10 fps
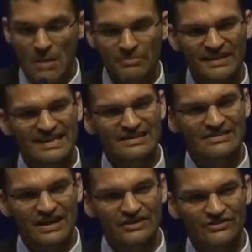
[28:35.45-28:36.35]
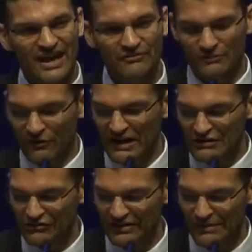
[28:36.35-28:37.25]
but I think it does have some very
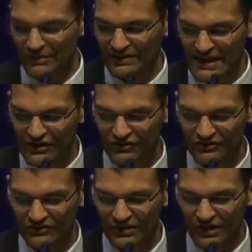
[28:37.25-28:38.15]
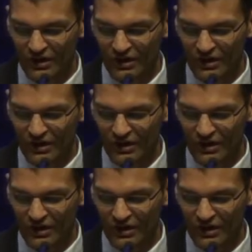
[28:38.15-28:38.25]
interesting implications